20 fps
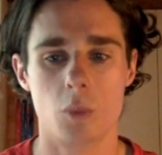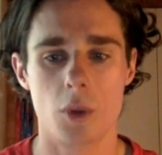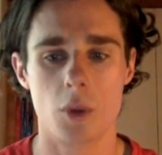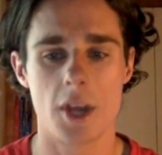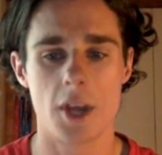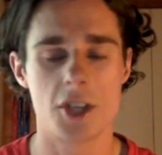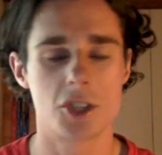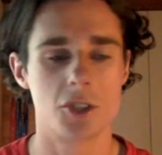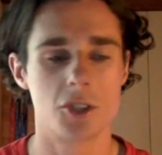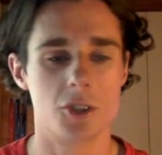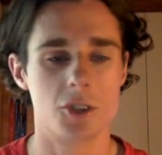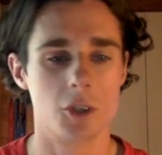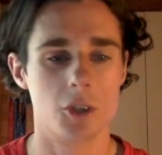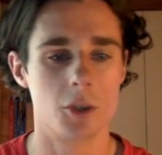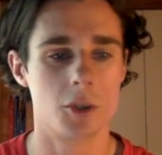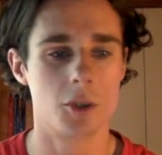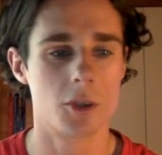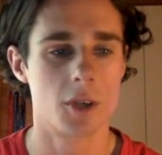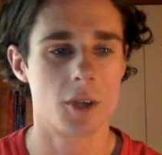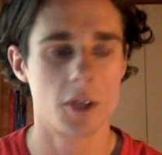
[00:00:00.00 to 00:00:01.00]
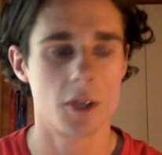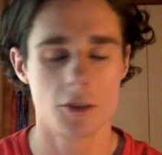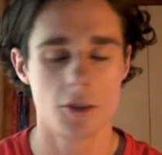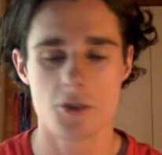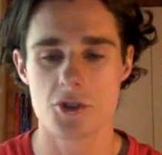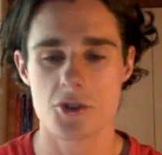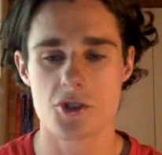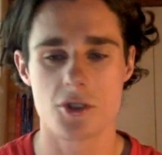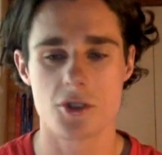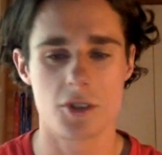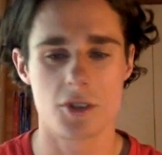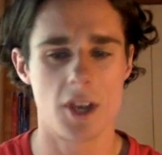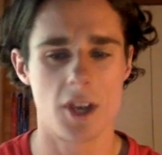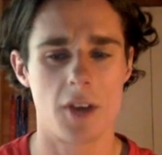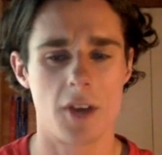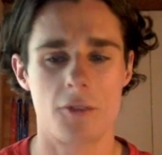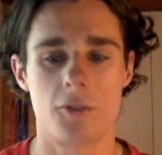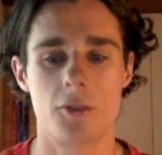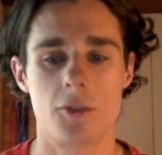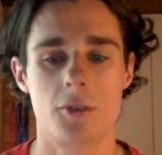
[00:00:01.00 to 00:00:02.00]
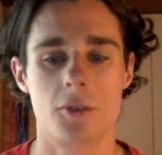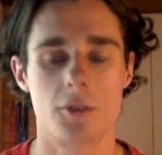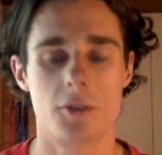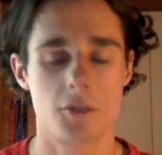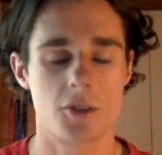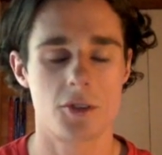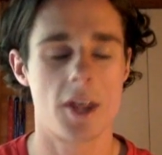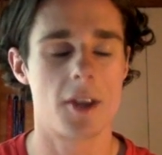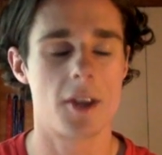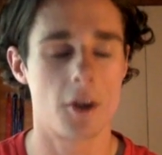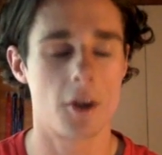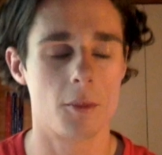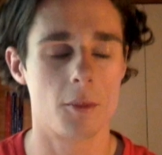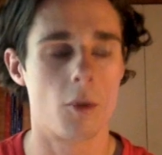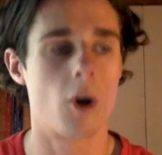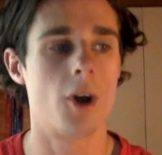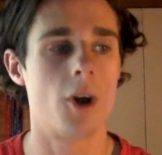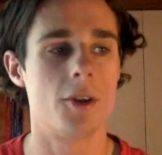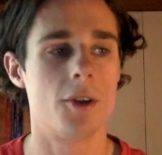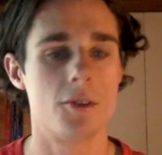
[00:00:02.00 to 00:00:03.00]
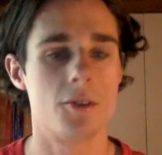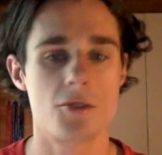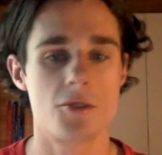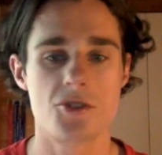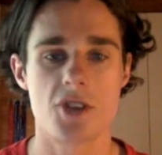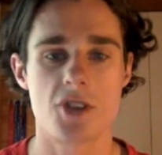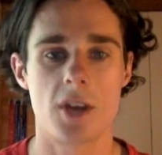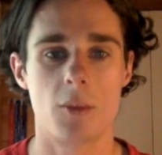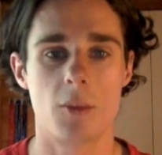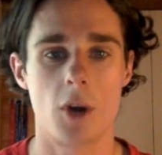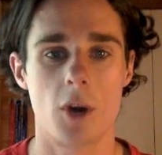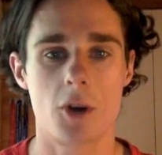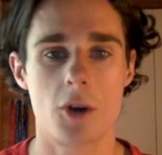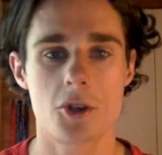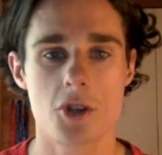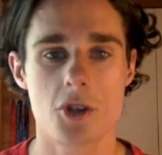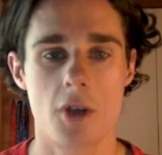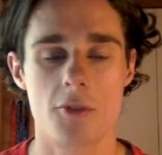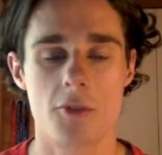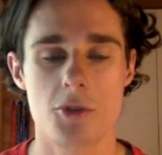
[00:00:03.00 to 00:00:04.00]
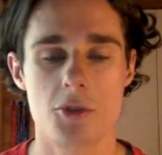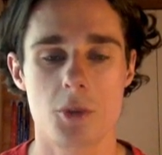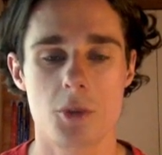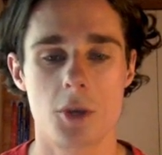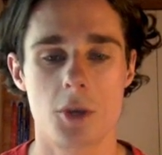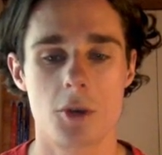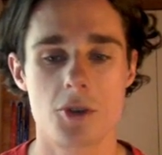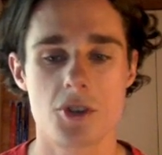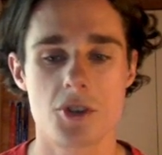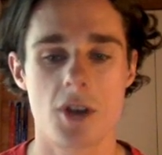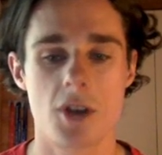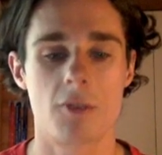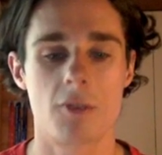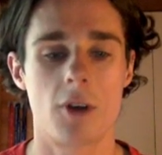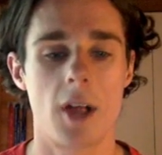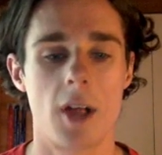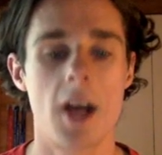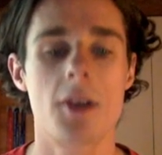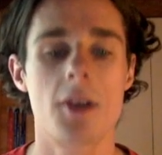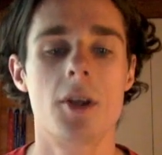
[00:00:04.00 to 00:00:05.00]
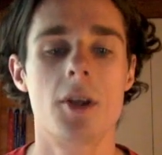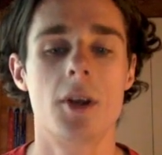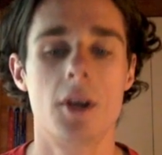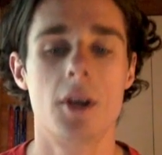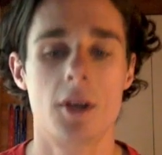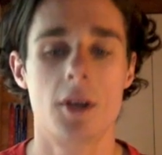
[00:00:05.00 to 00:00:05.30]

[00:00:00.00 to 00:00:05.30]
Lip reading: they should do because if they don't mind Sam Welsh over Twitter and stuff like that,